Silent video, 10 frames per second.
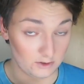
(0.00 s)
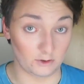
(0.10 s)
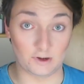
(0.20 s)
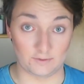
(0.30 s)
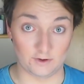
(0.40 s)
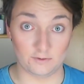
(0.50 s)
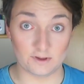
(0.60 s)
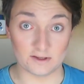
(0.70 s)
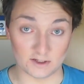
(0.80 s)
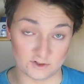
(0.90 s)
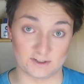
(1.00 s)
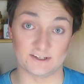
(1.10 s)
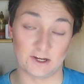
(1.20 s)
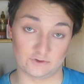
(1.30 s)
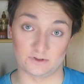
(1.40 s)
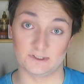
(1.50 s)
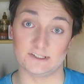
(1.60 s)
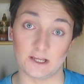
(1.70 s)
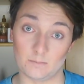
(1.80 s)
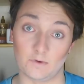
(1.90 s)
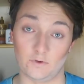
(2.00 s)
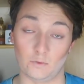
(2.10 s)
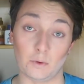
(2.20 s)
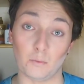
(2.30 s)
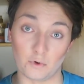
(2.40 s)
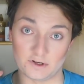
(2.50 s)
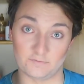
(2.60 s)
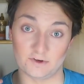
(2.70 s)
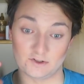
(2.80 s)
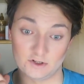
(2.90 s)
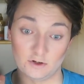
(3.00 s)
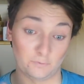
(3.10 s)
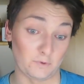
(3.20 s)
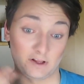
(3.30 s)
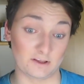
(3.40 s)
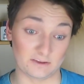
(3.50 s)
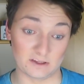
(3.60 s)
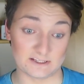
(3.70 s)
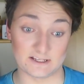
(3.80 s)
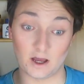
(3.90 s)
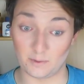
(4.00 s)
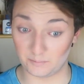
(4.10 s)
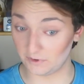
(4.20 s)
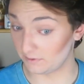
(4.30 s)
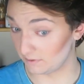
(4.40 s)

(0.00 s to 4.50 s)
Don't have to do this, it's just an extra step if you want more definition, if you want to clean things up.